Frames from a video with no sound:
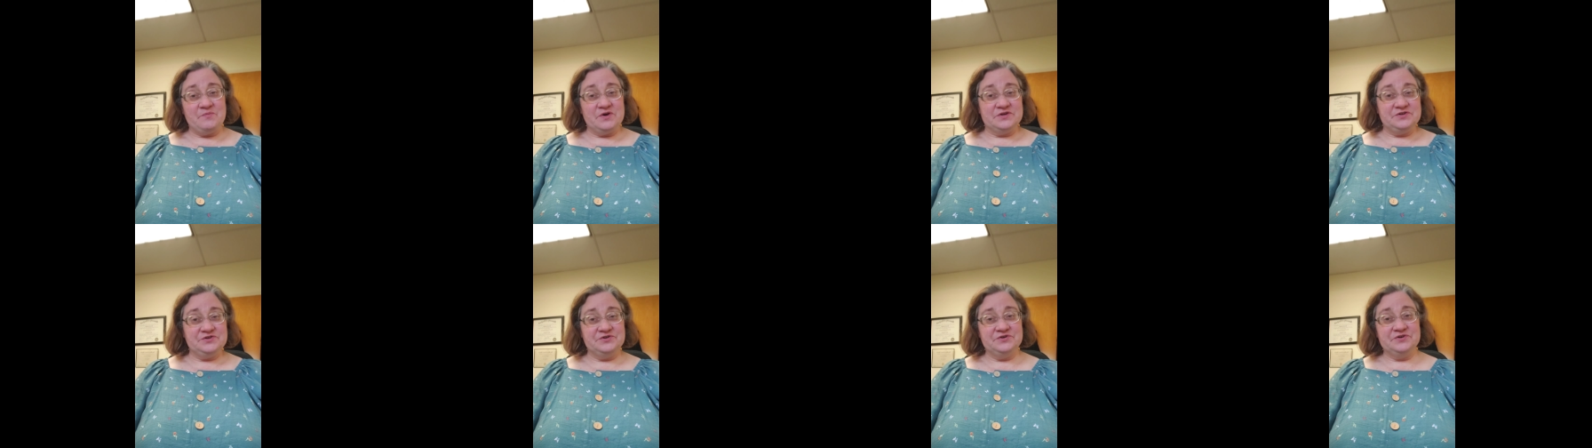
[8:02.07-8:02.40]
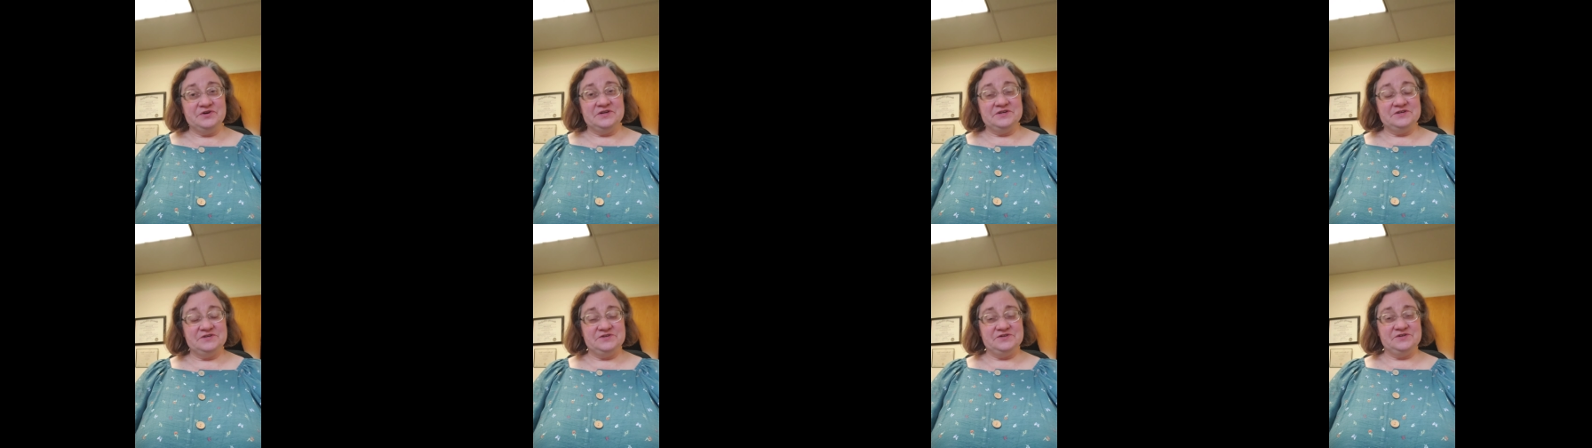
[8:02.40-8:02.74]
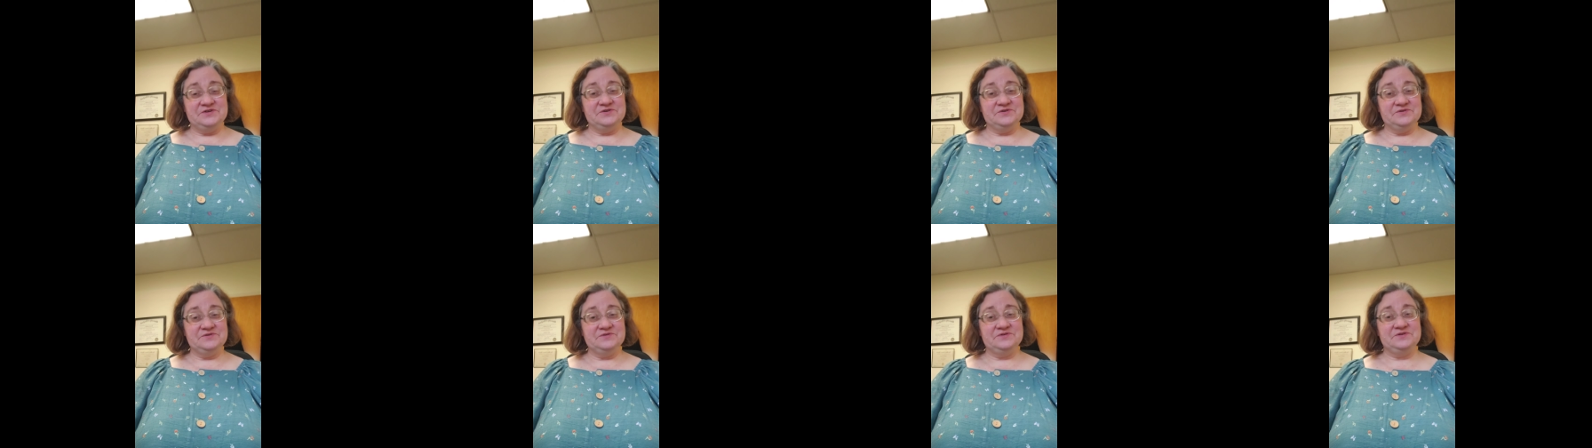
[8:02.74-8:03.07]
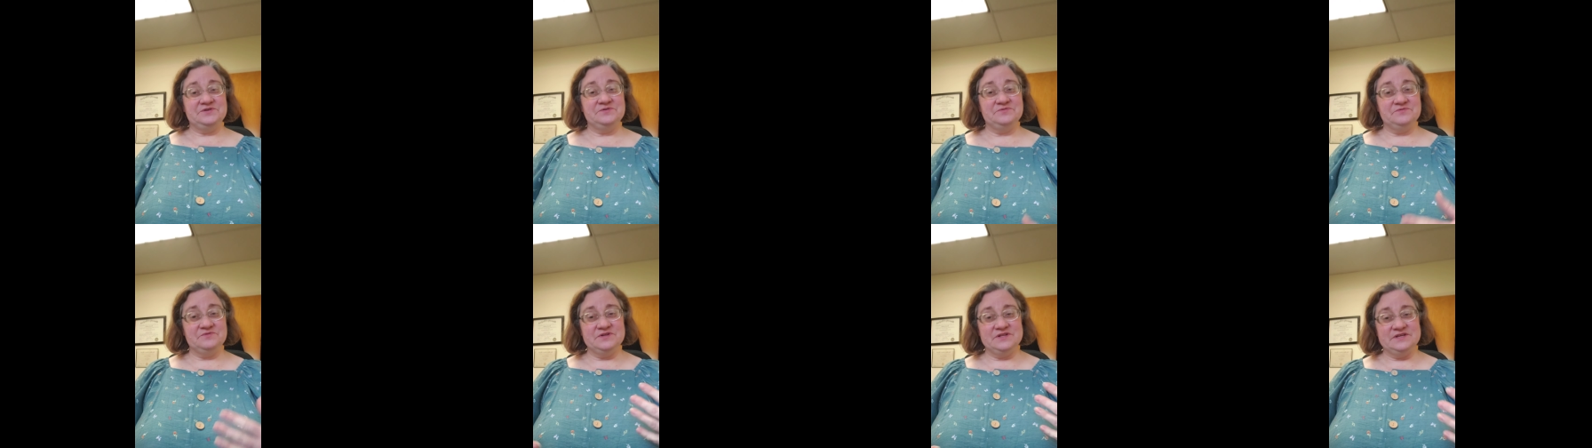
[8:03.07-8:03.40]
what you're going to do
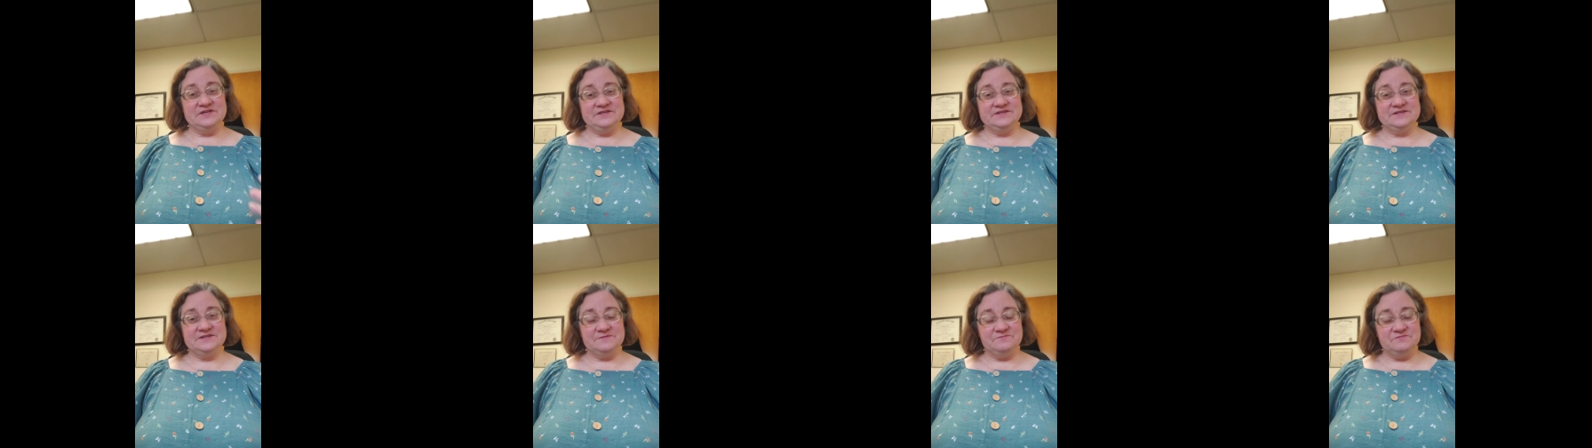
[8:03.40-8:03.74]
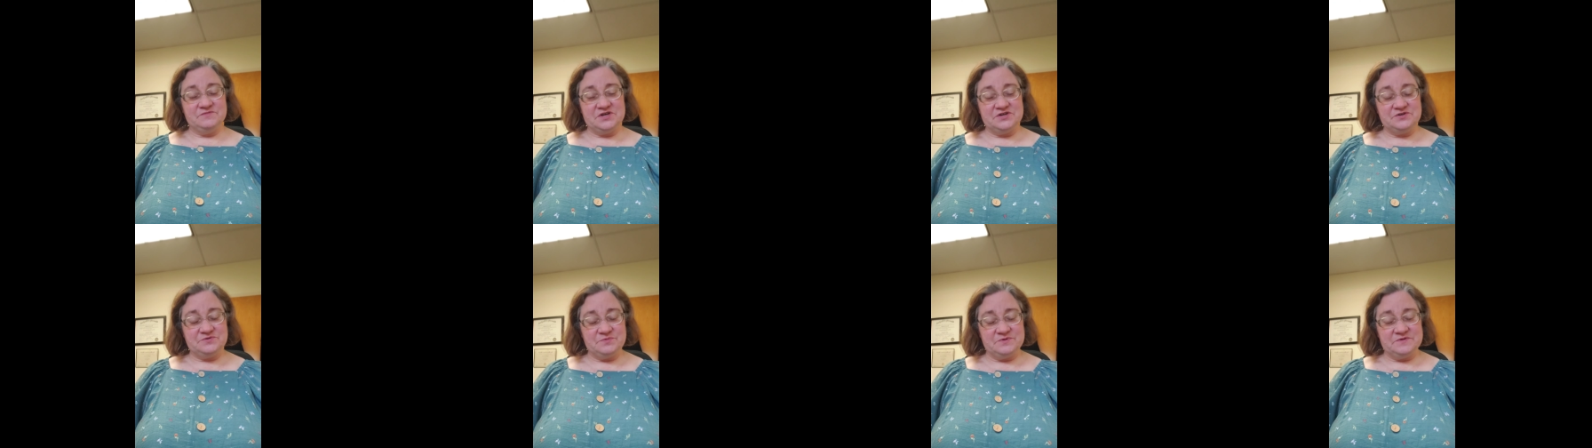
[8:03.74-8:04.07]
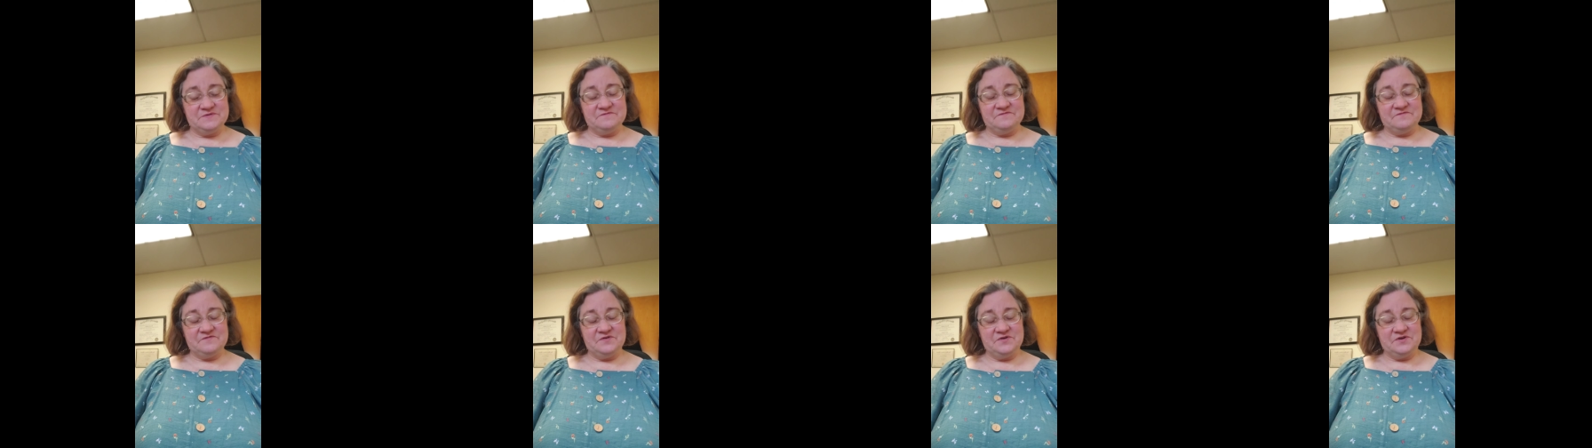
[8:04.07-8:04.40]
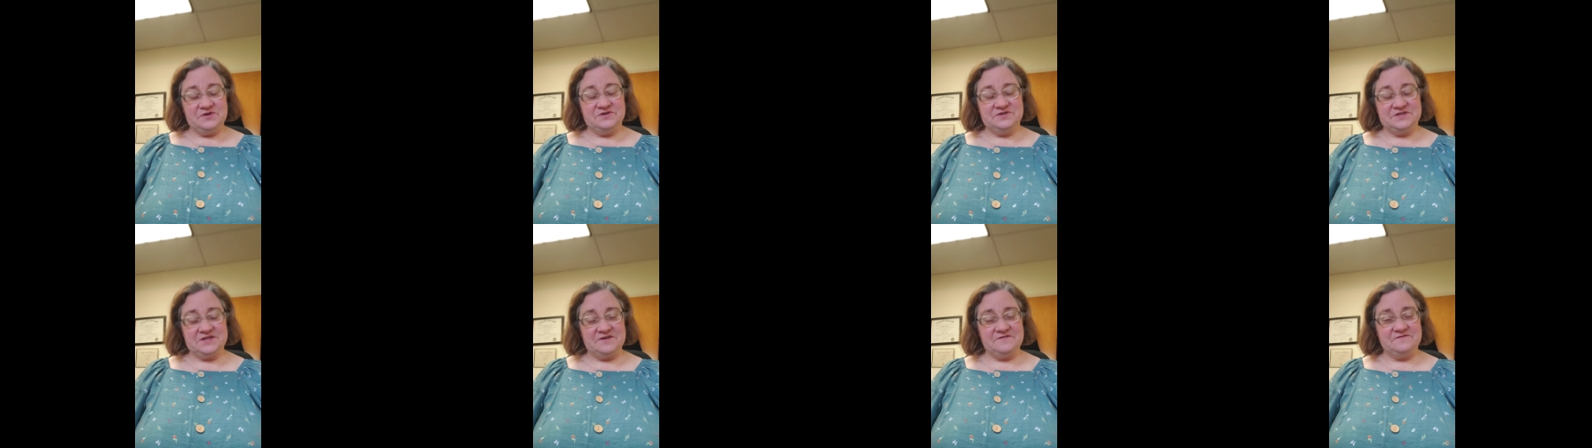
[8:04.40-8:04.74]
to release some judgment for
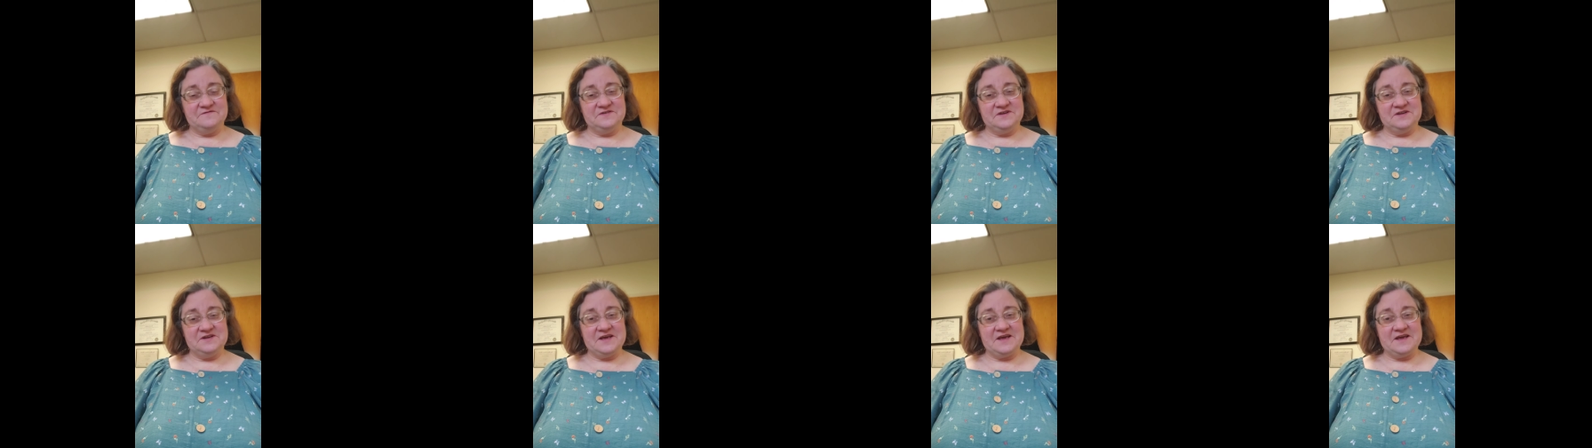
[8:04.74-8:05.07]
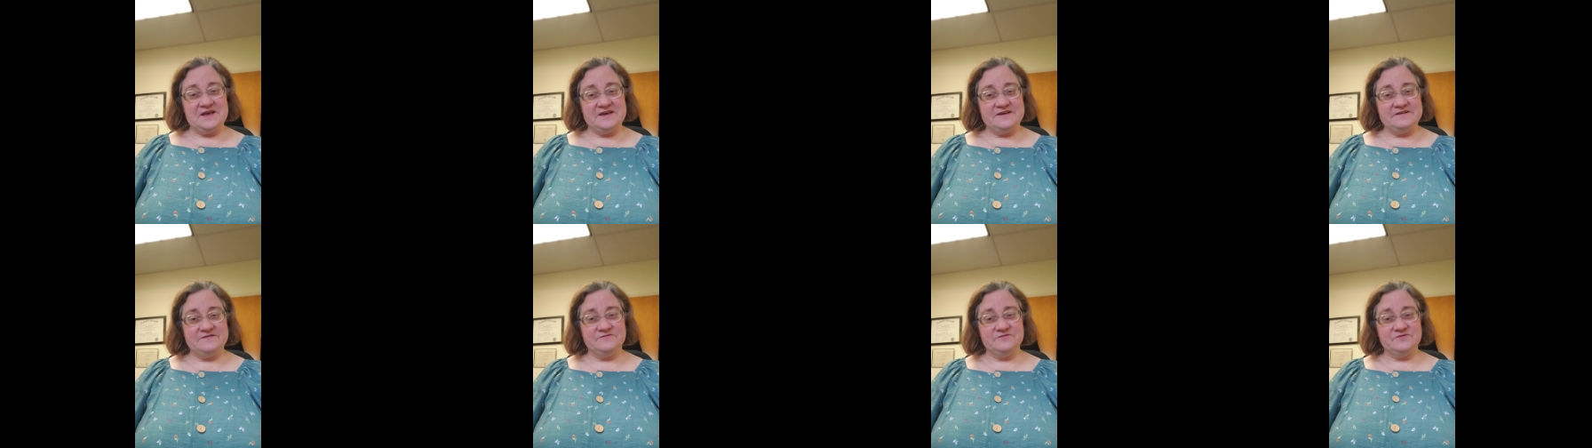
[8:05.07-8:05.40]
yourself today,